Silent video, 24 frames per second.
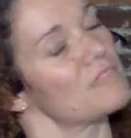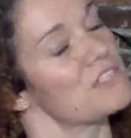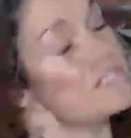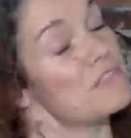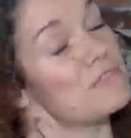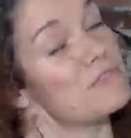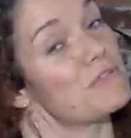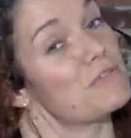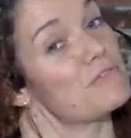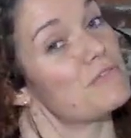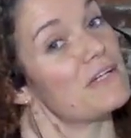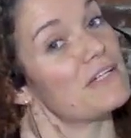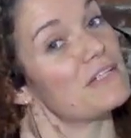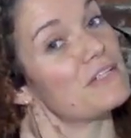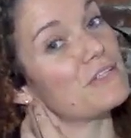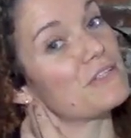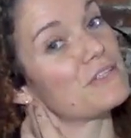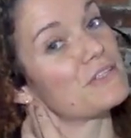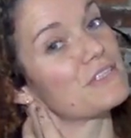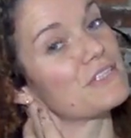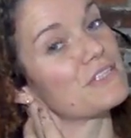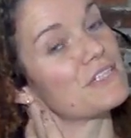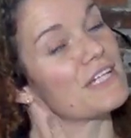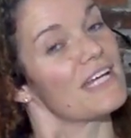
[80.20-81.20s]
See if you can find
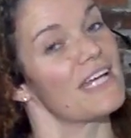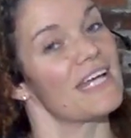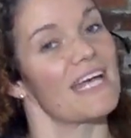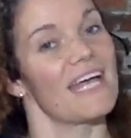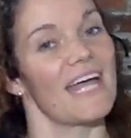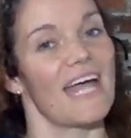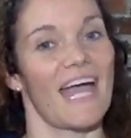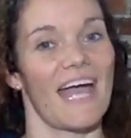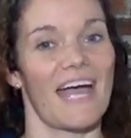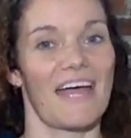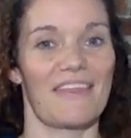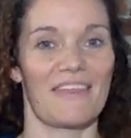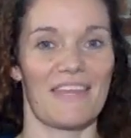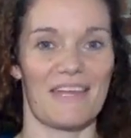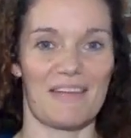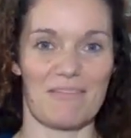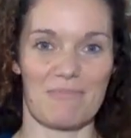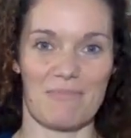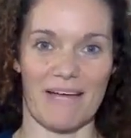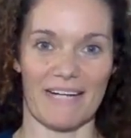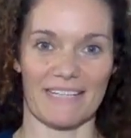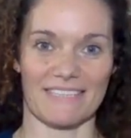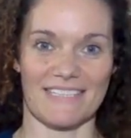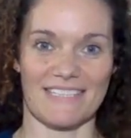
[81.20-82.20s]
yours. And then
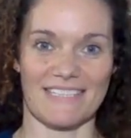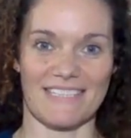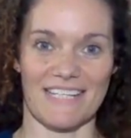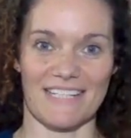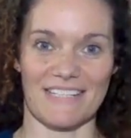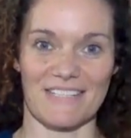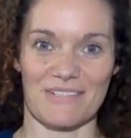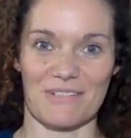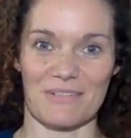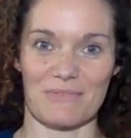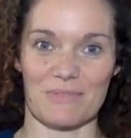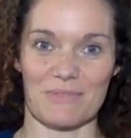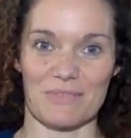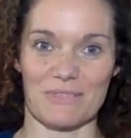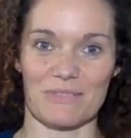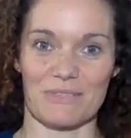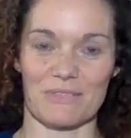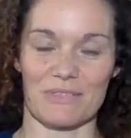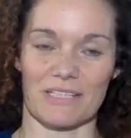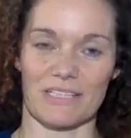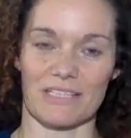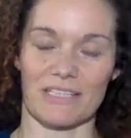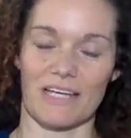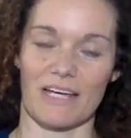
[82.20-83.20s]
back to center, and we'll do
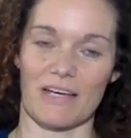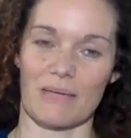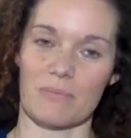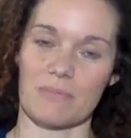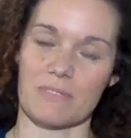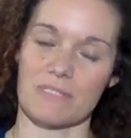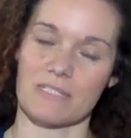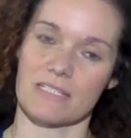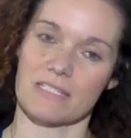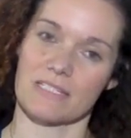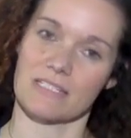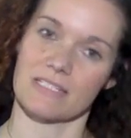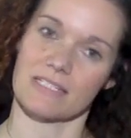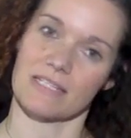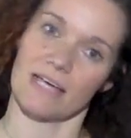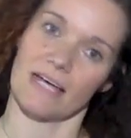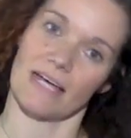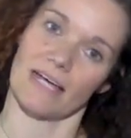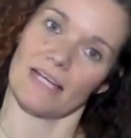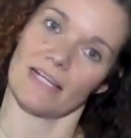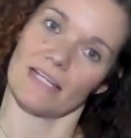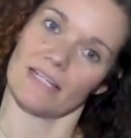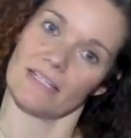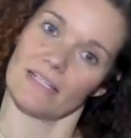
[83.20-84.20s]
it on the opposite
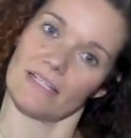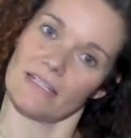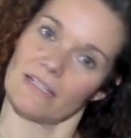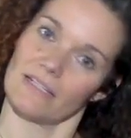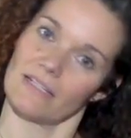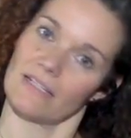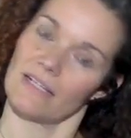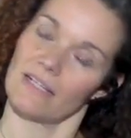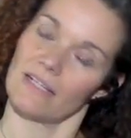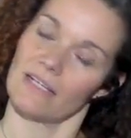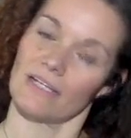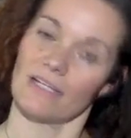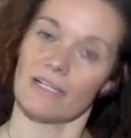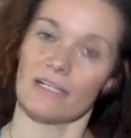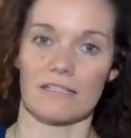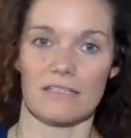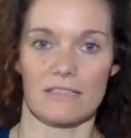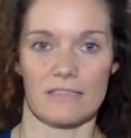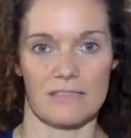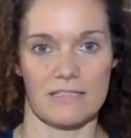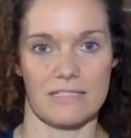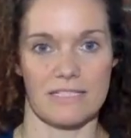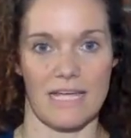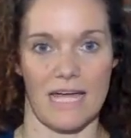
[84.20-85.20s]
side.
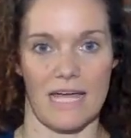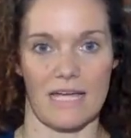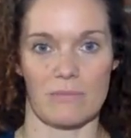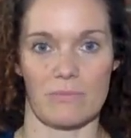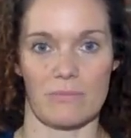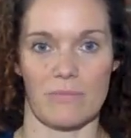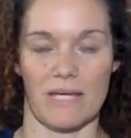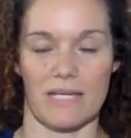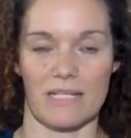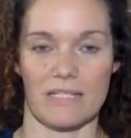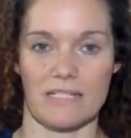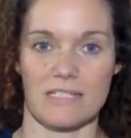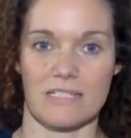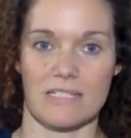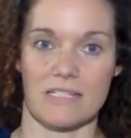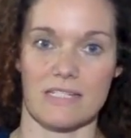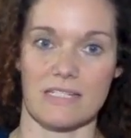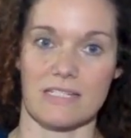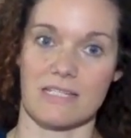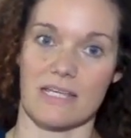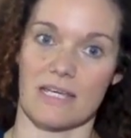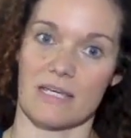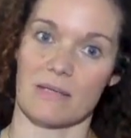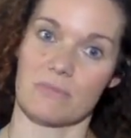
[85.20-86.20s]
Side bend to
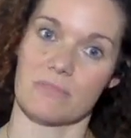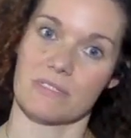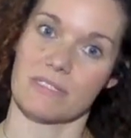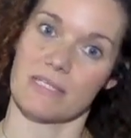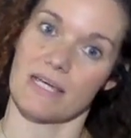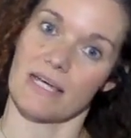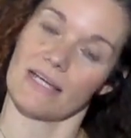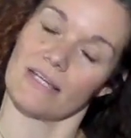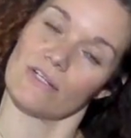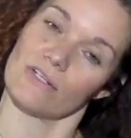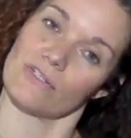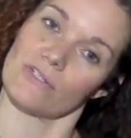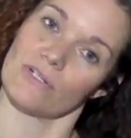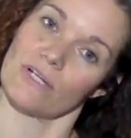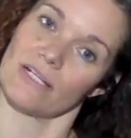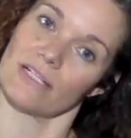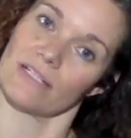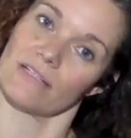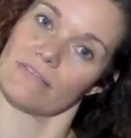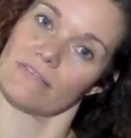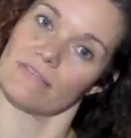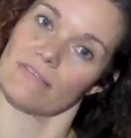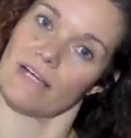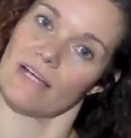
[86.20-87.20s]
the same side you're
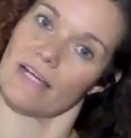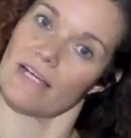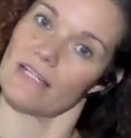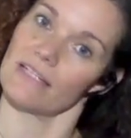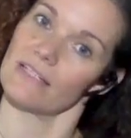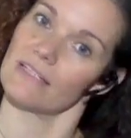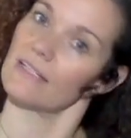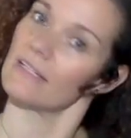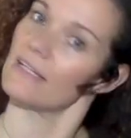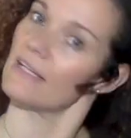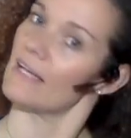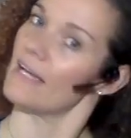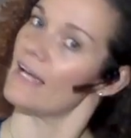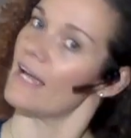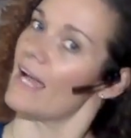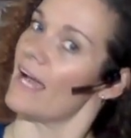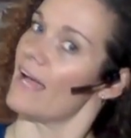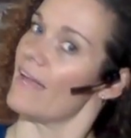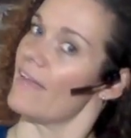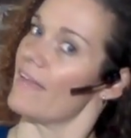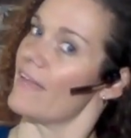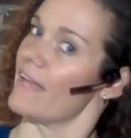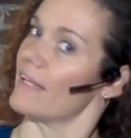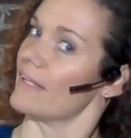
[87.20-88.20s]
trying to find,
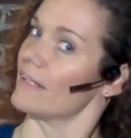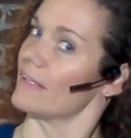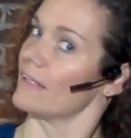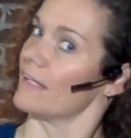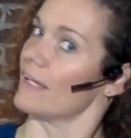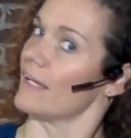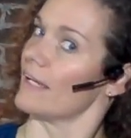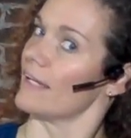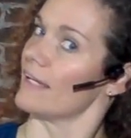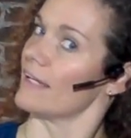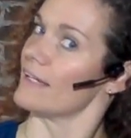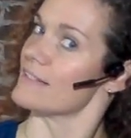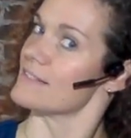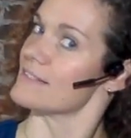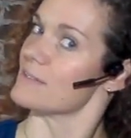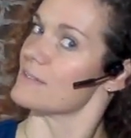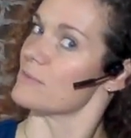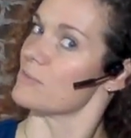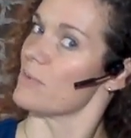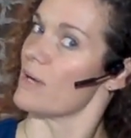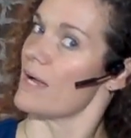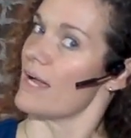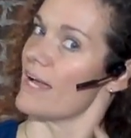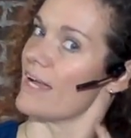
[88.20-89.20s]
and then gaze
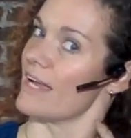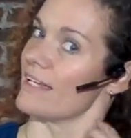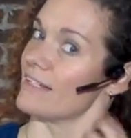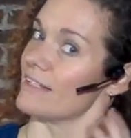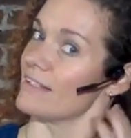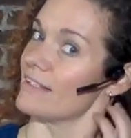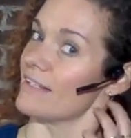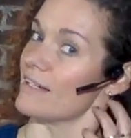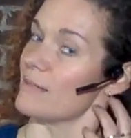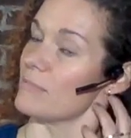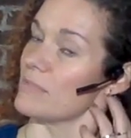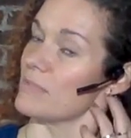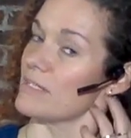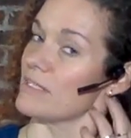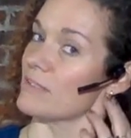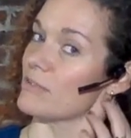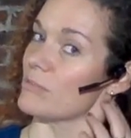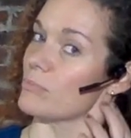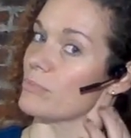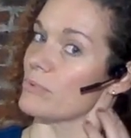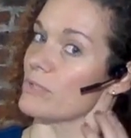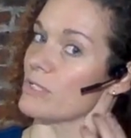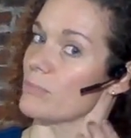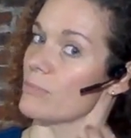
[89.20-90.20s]
away. And I mean, they're
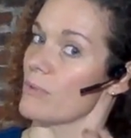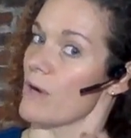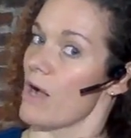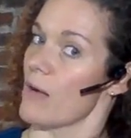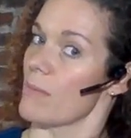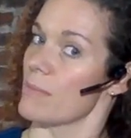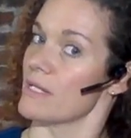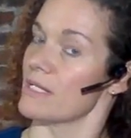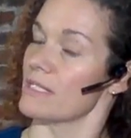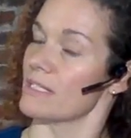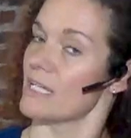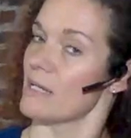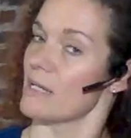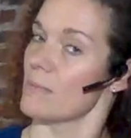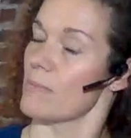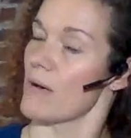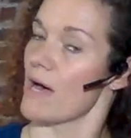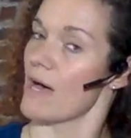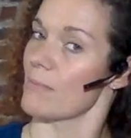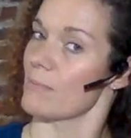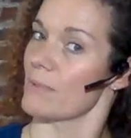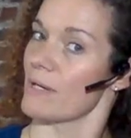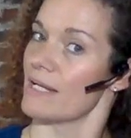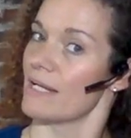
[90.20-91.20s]
pretty prominent. They
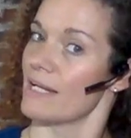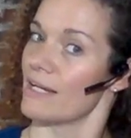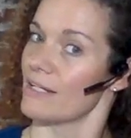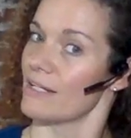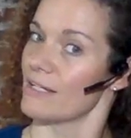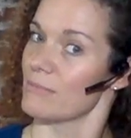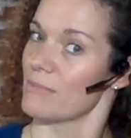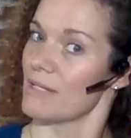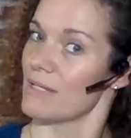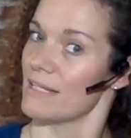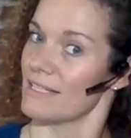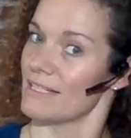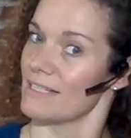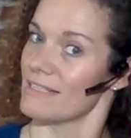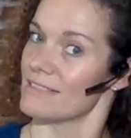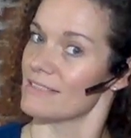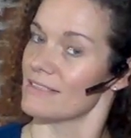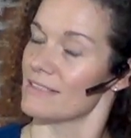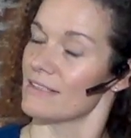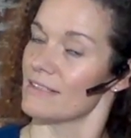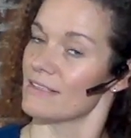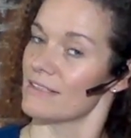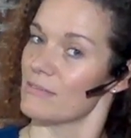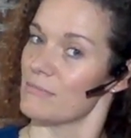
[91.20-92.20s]
pop right out. You might need
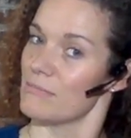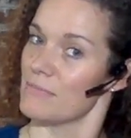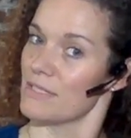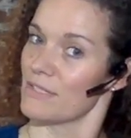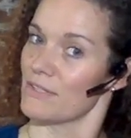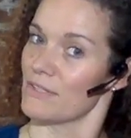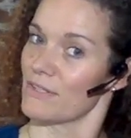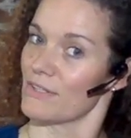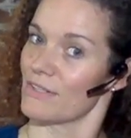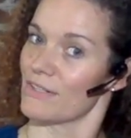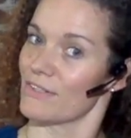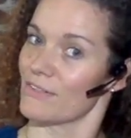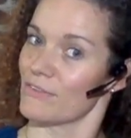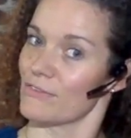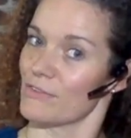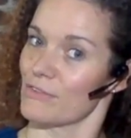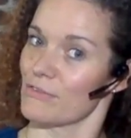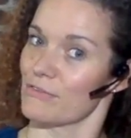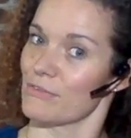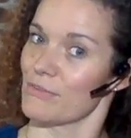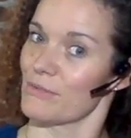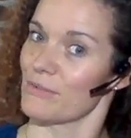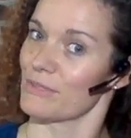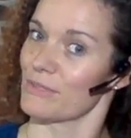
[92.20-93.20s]
a mirror or
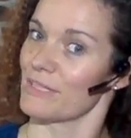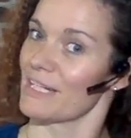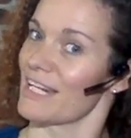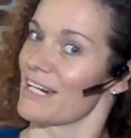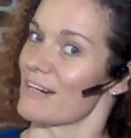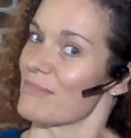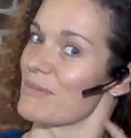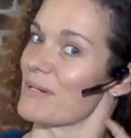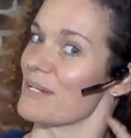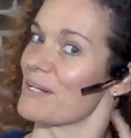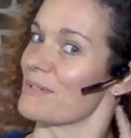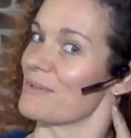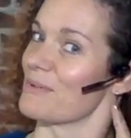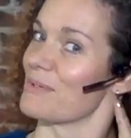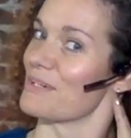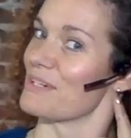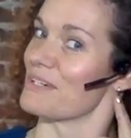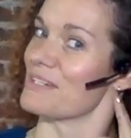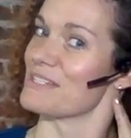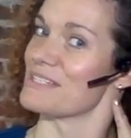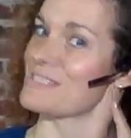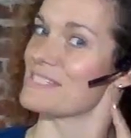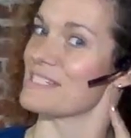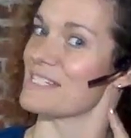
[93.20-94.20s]
your phone camera in order
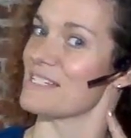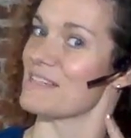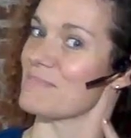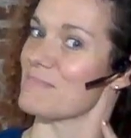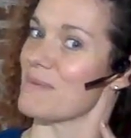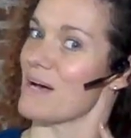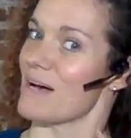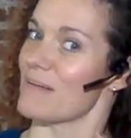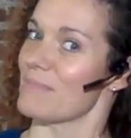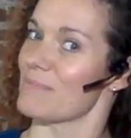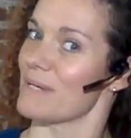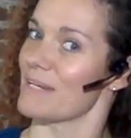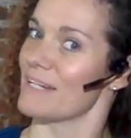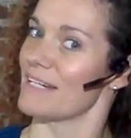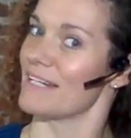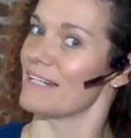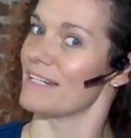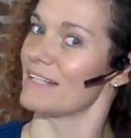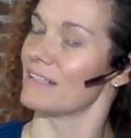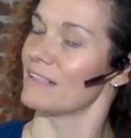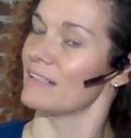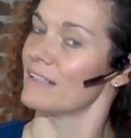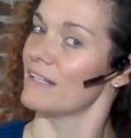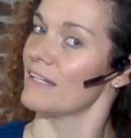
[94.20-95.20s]
to see it pop right
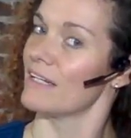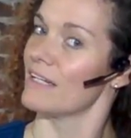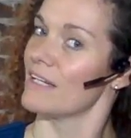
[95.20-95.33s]
out